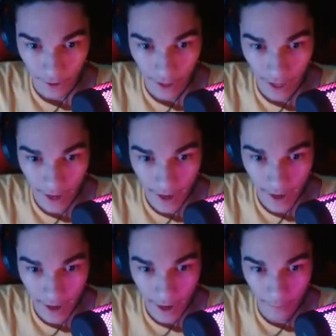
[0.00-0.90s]

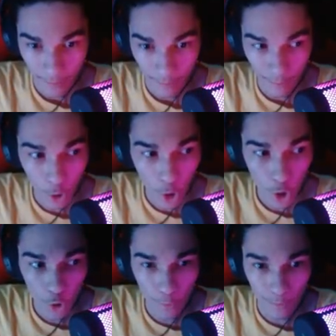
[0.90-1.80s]
And
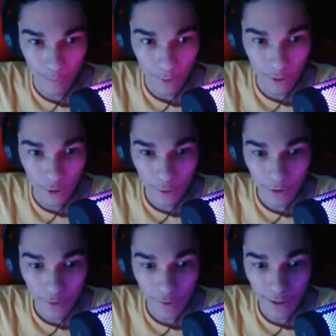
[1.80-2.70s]
boom!
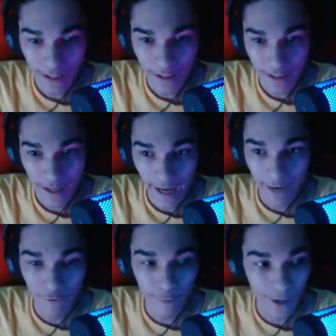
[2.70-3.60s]
Bakubui! I
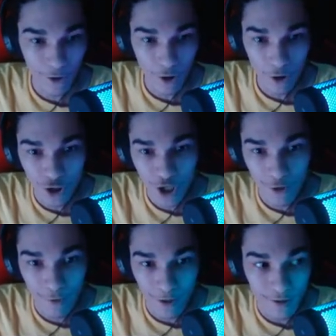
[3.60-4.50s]
have repaired all the
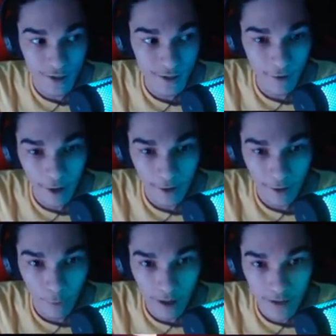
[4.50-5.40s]
generators. Finally,
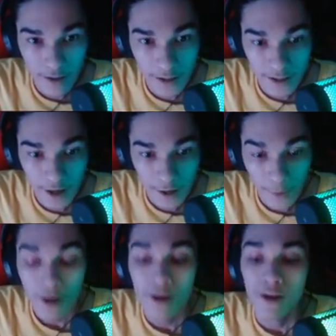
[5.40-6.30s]
why is the lights not coming?
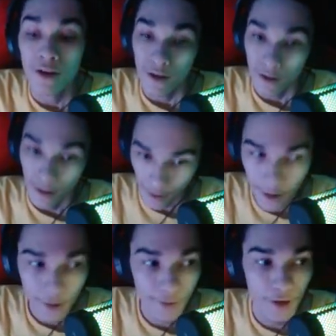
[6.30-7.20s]

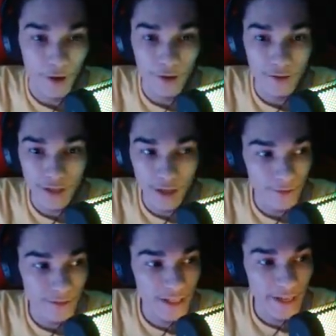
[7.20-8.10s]
There we go. I was, I
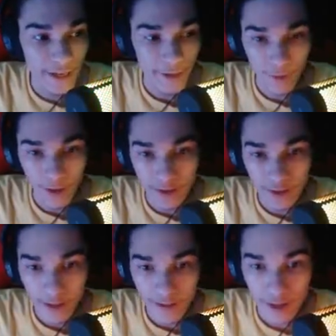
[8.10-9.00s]
was saying, why is the
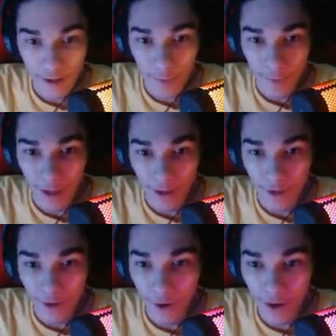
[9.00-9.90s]
lights not coming back on?
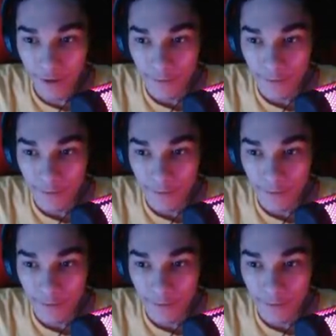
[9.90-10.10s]
Alright.